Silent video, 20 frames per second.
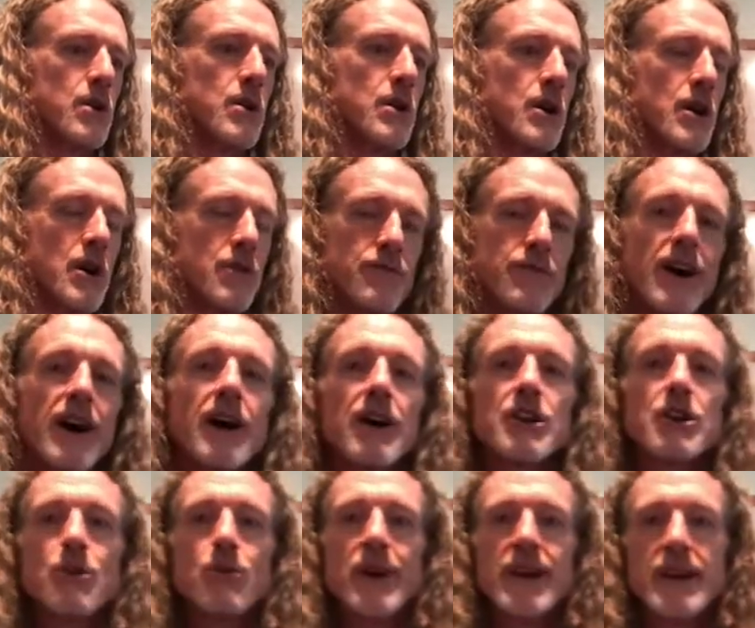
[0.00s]

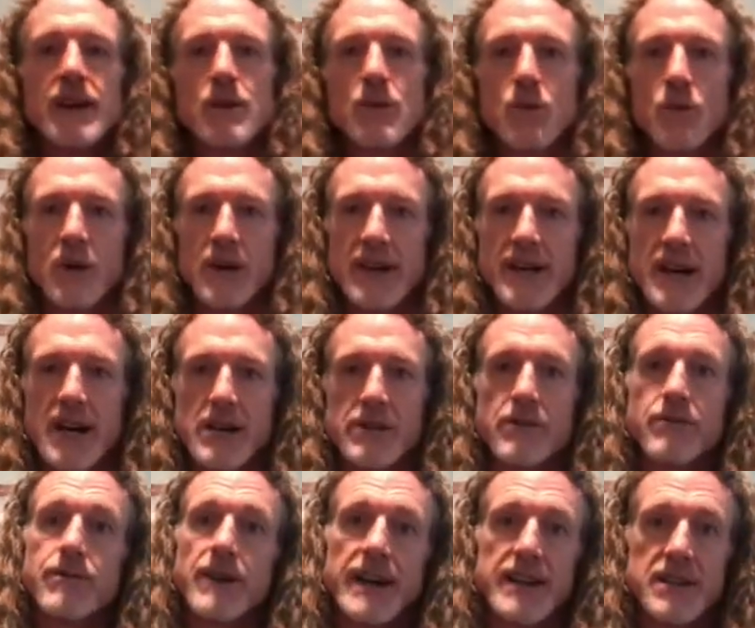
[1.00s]
evaluate what kind of a
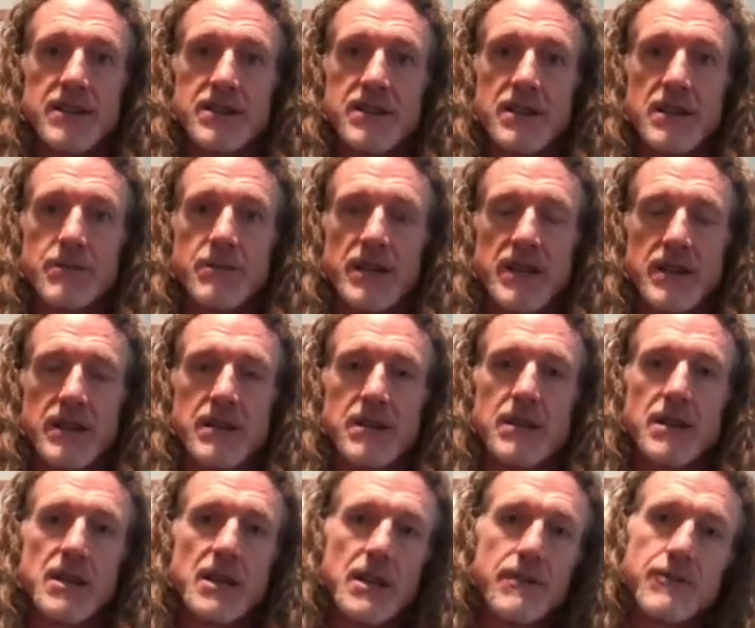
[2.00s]
fight it's going to be.
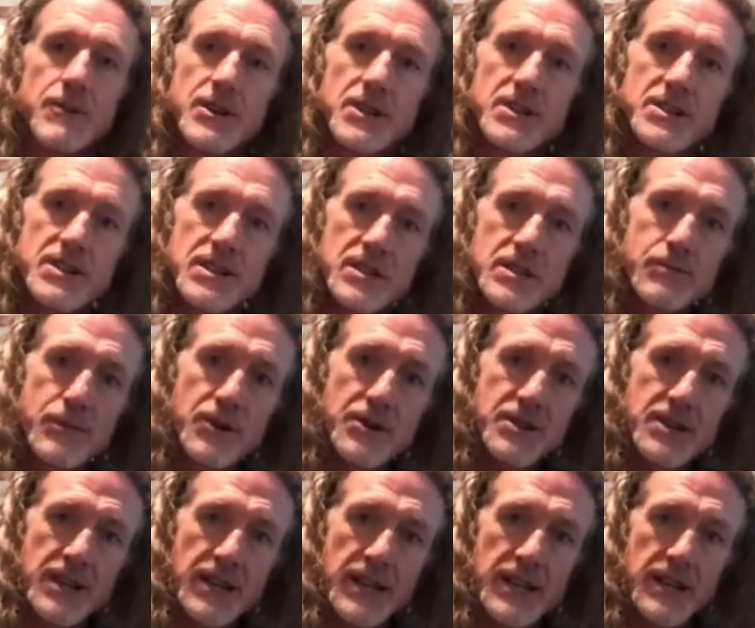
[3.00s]
If you're going to see this
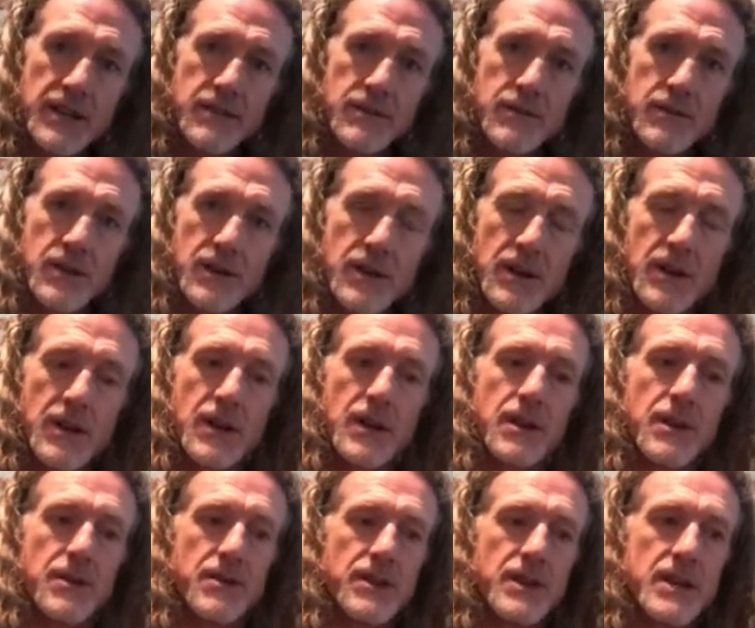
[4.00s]
person again,
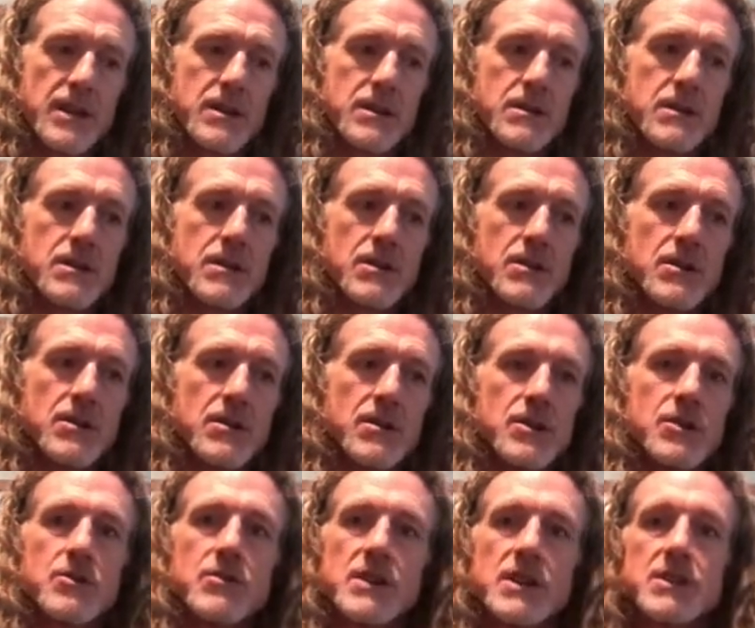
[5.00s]
then
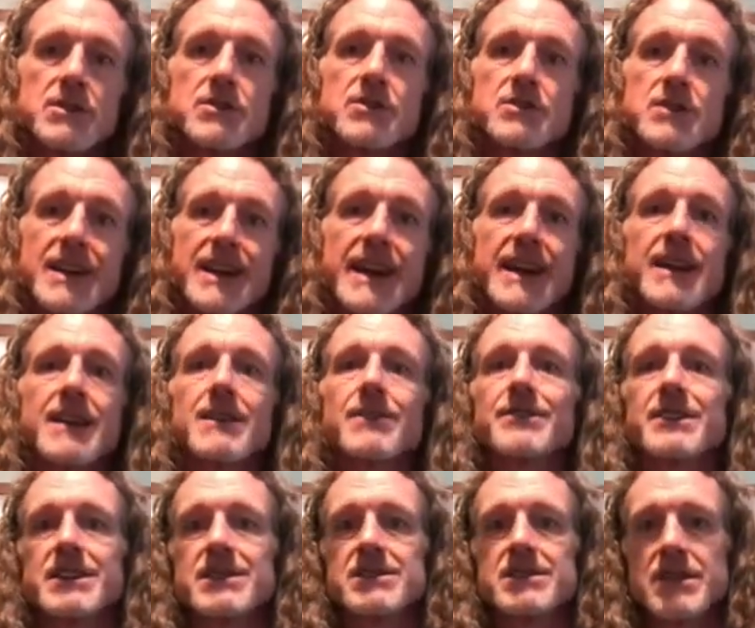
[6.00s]
you need to handle
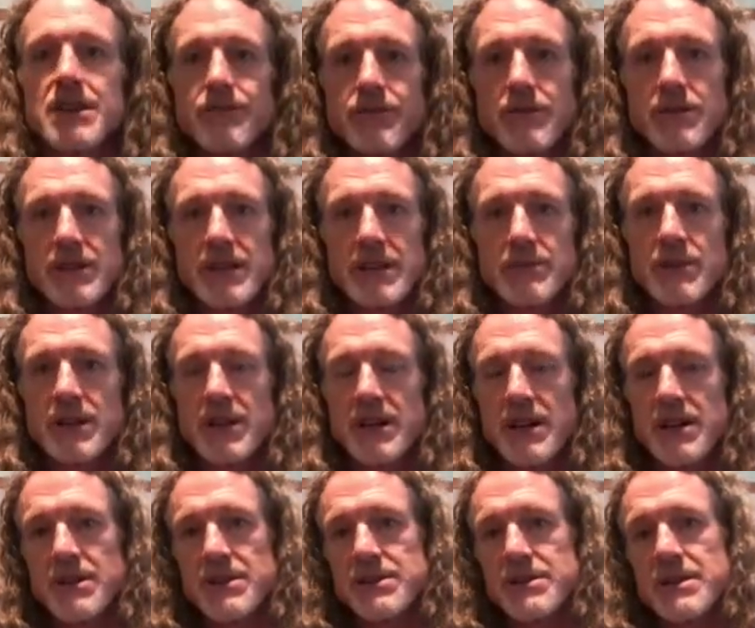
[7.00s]
things differently,
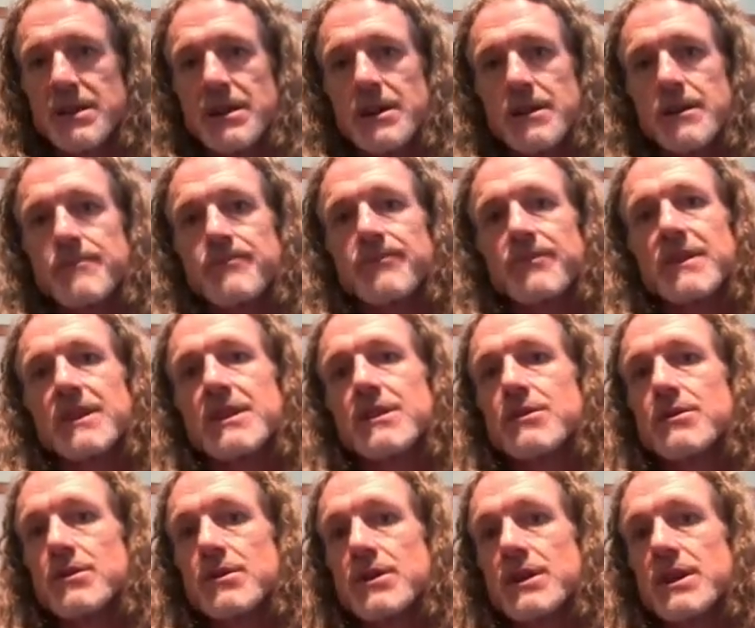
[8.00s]
because
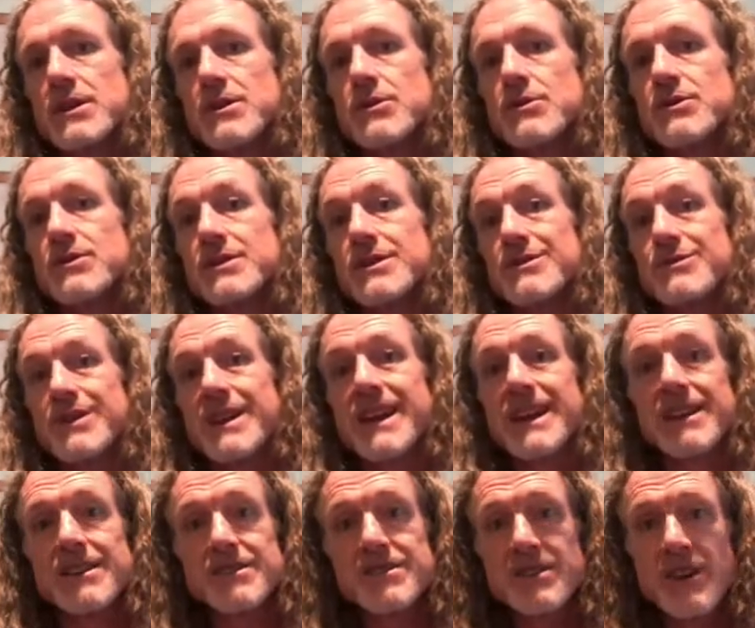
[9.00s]
you
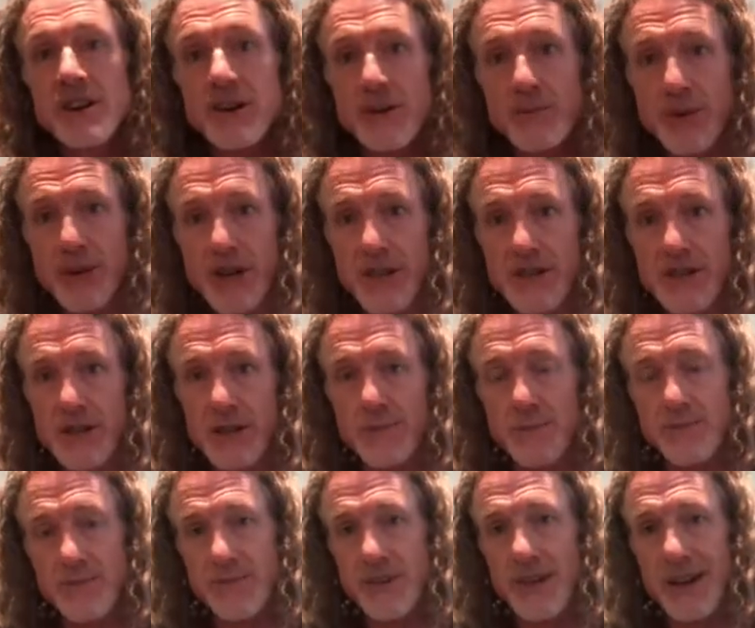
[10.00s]
can't sucker punch
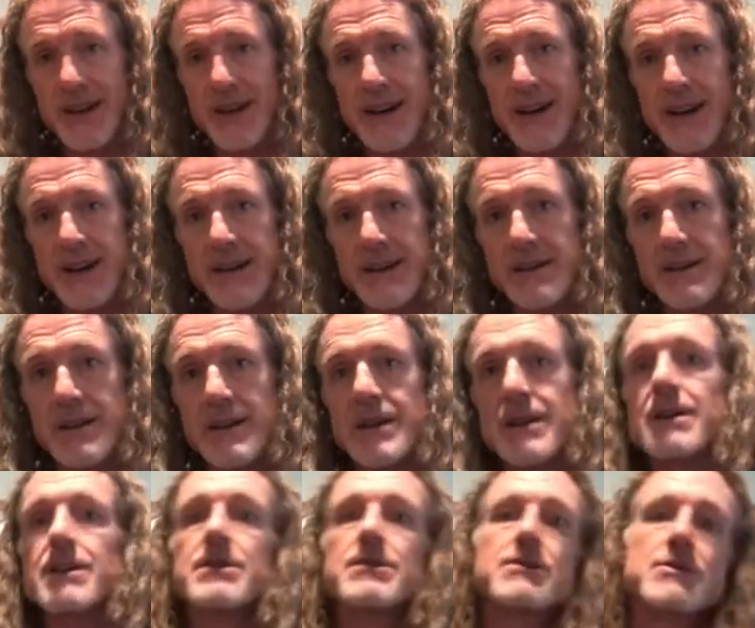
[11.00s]
the guy
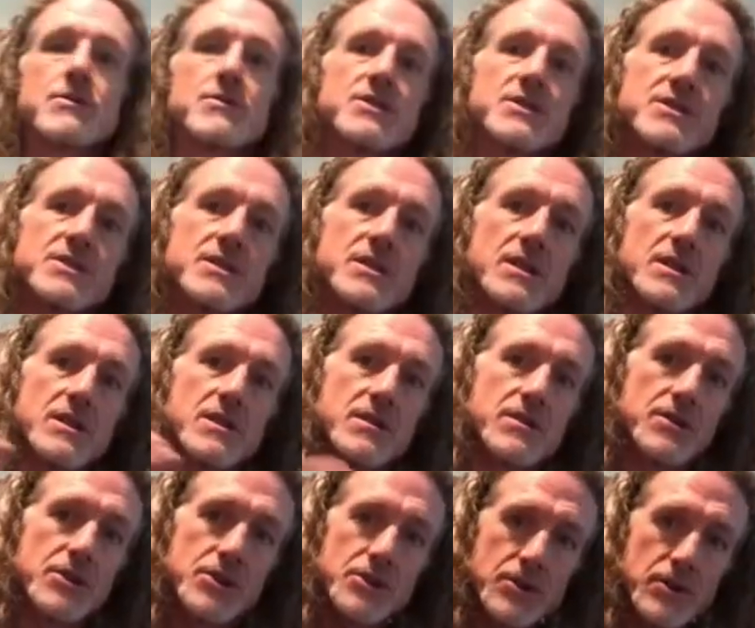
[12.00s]
to just
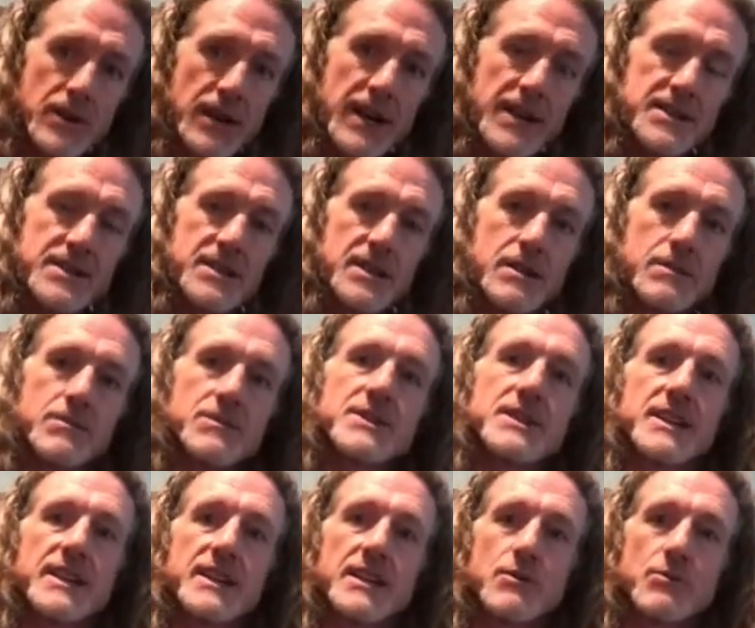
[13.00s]
neutralize him to
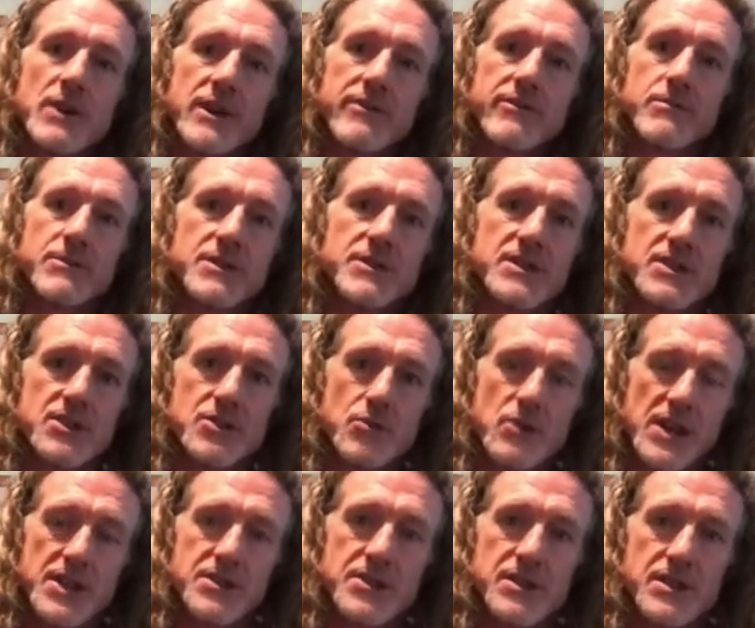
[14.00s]
get away from the
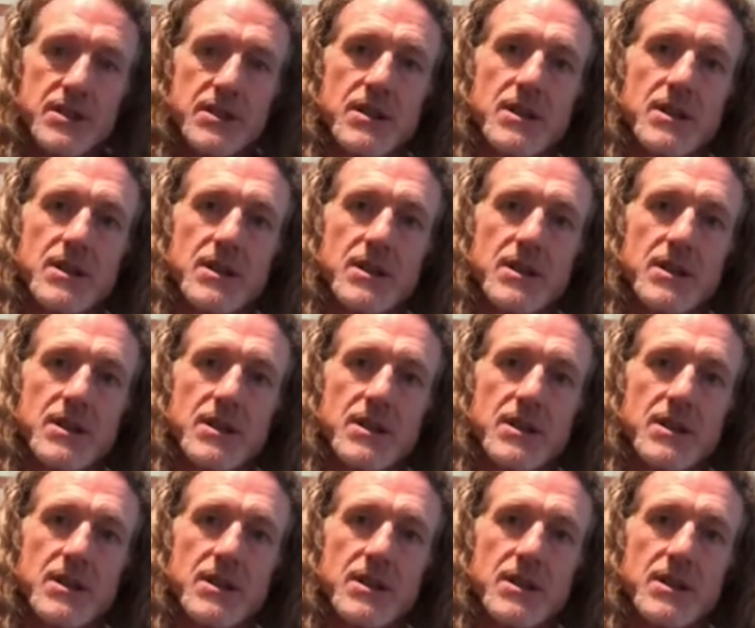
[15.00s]
situation.